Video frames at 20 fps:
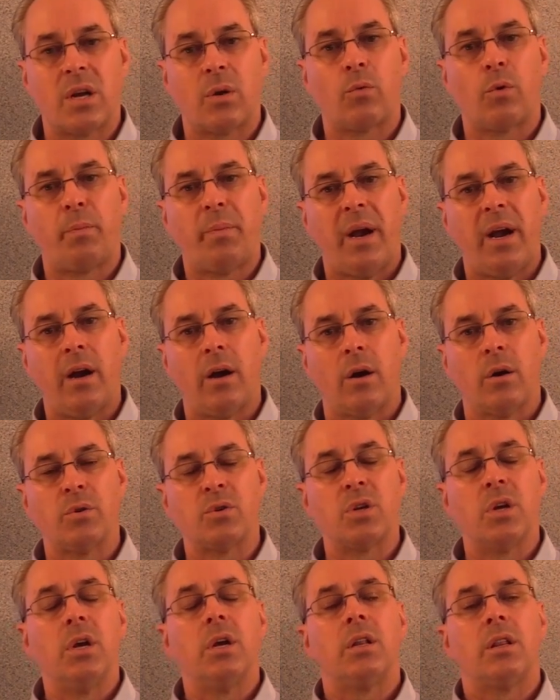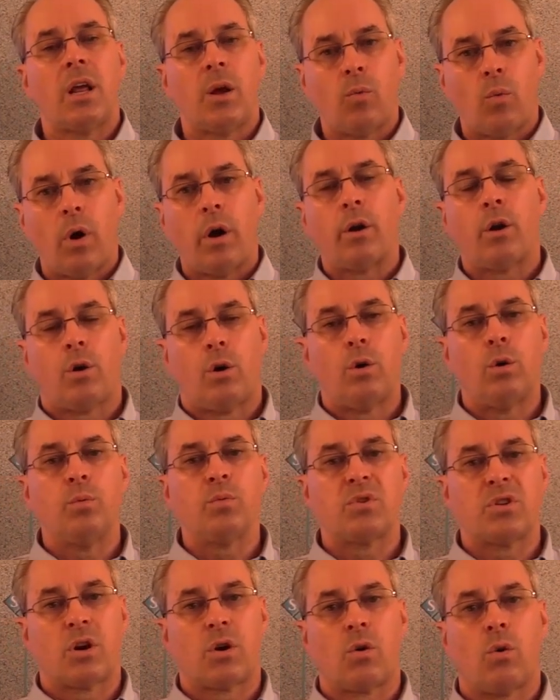on repairs. They want
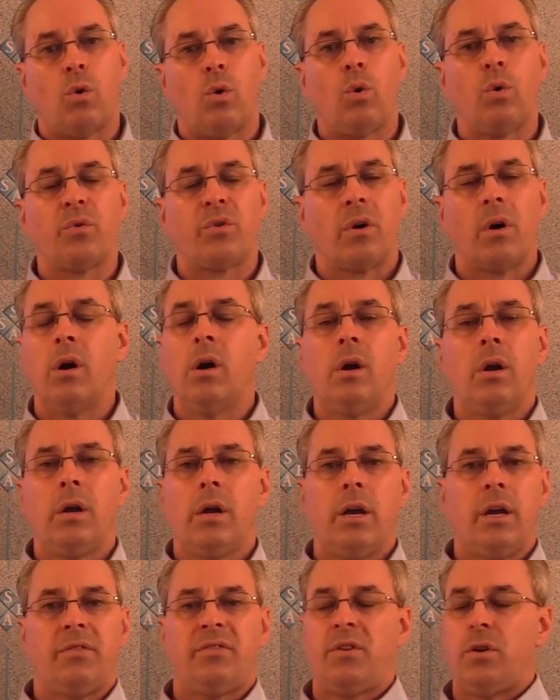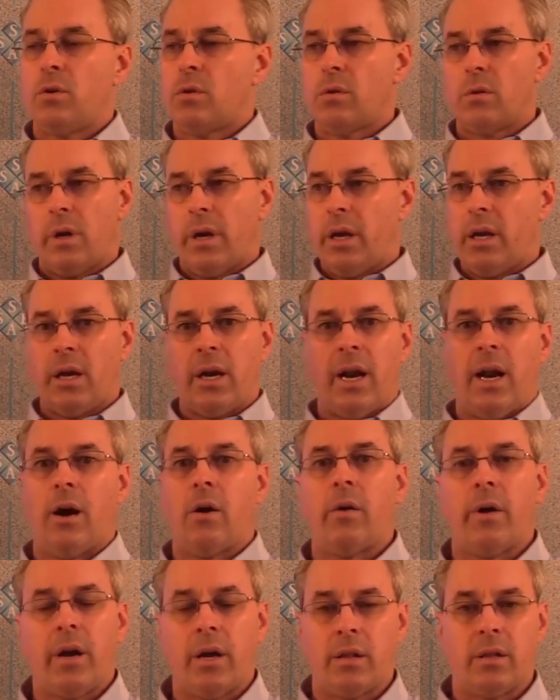homes that are older. If you're in an
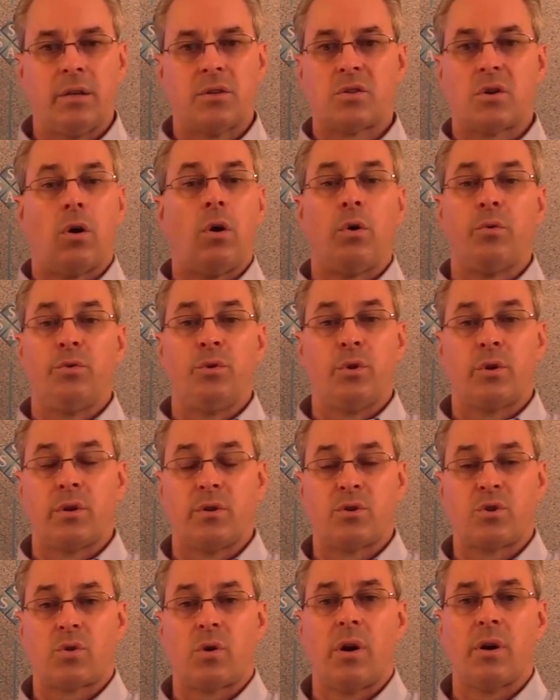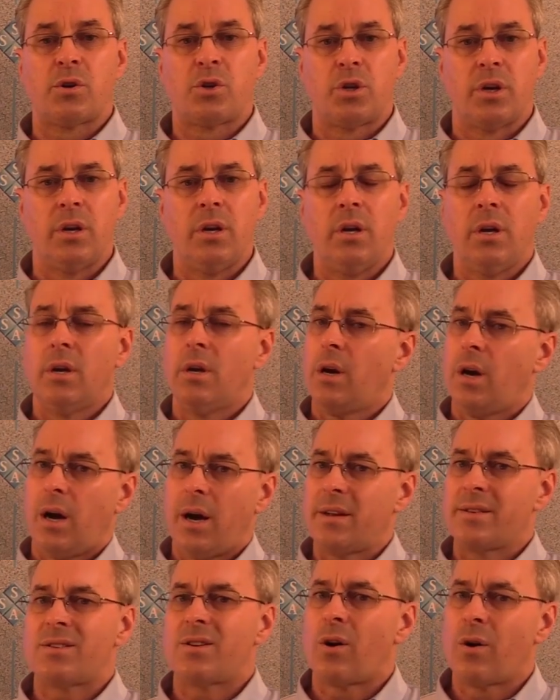area that's all new construction,
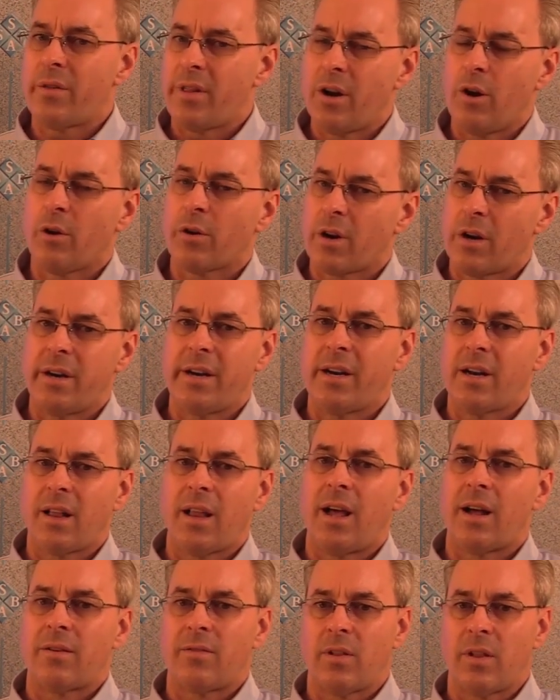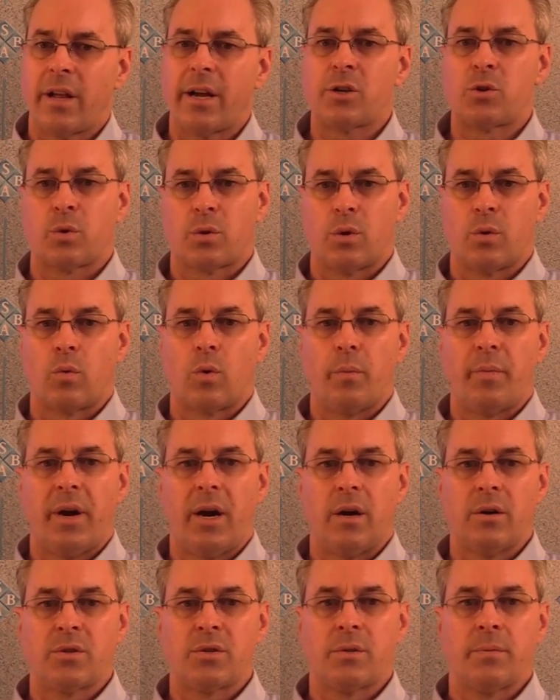odds are they aren't going to need a lot of electrical
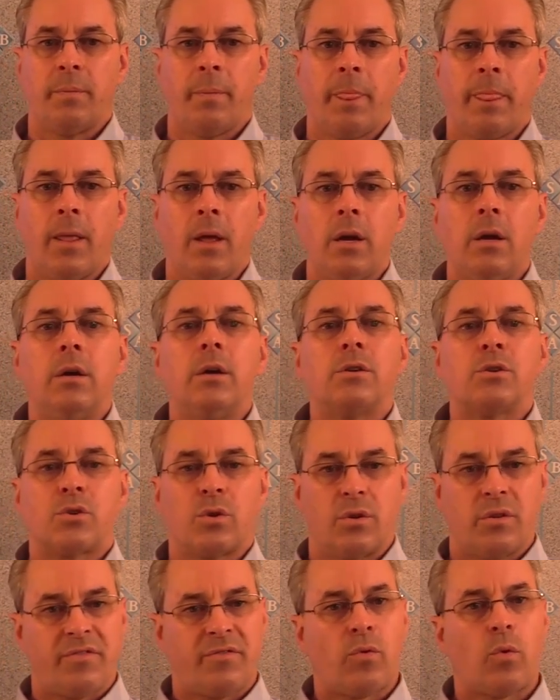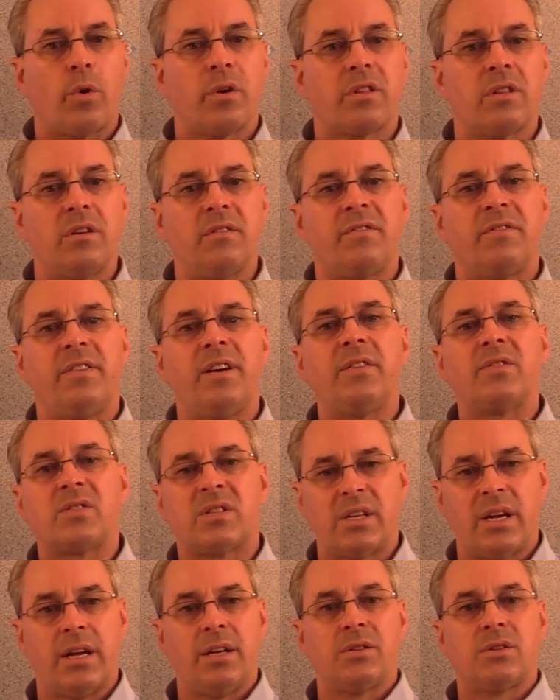repairs. So the fourth and fifth
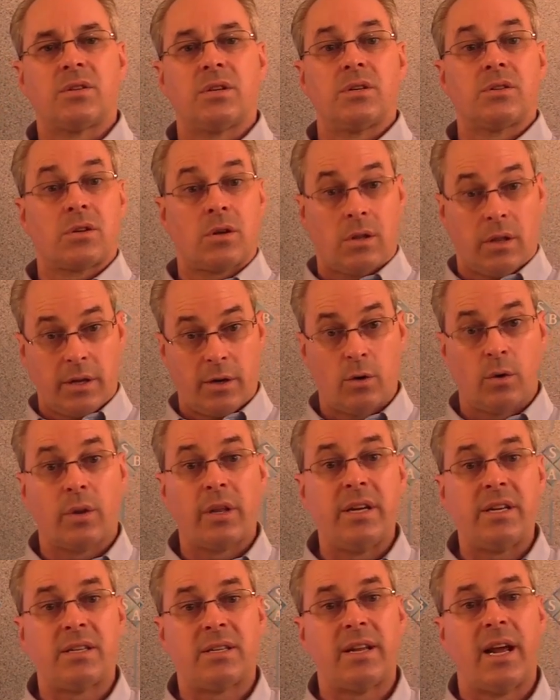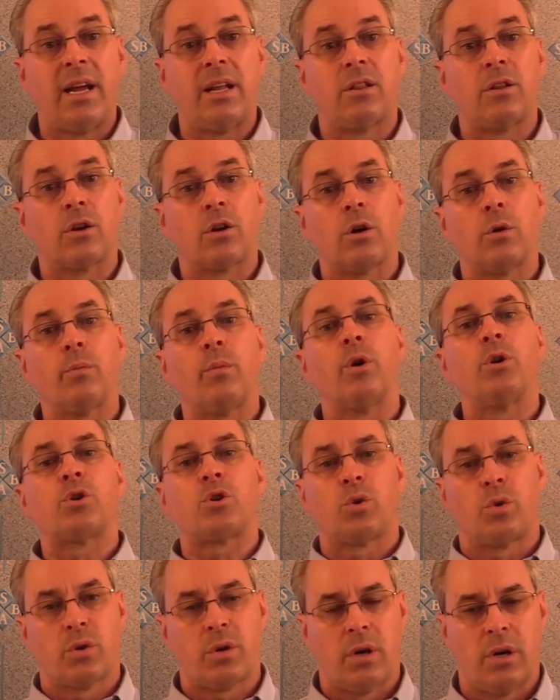sentences clearly state the
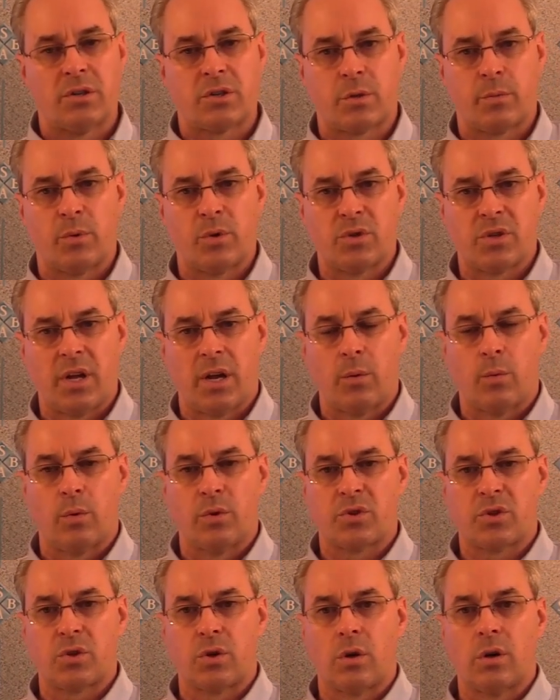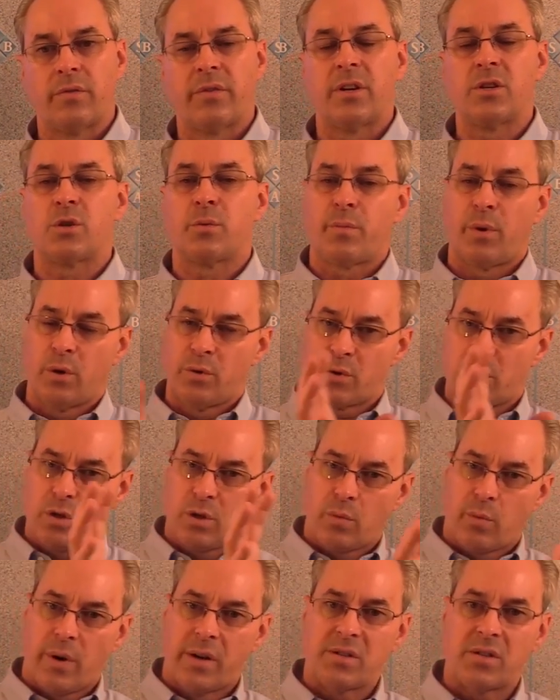commercial customers they will serve as opposed to
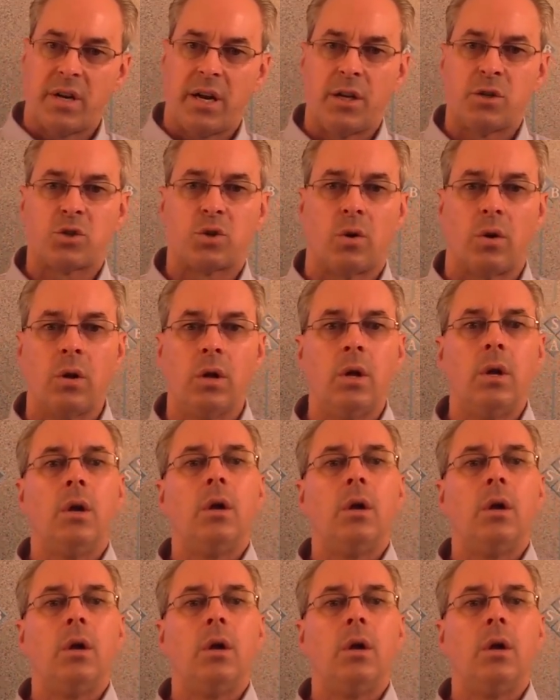the residential.